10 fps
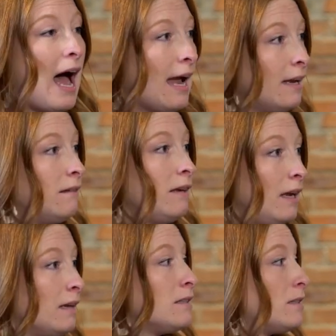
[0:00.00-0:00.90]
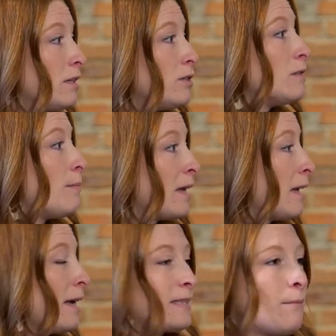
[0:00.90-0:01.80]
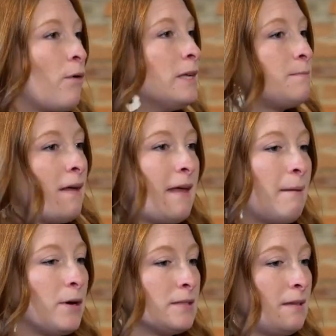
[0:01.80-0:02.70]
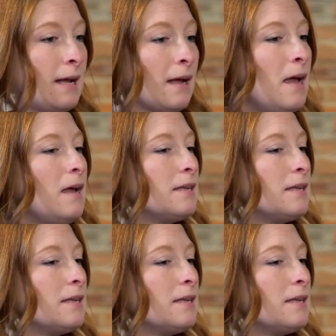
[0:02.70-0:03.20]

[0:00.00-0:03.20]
I need to do something again because I've always been that person like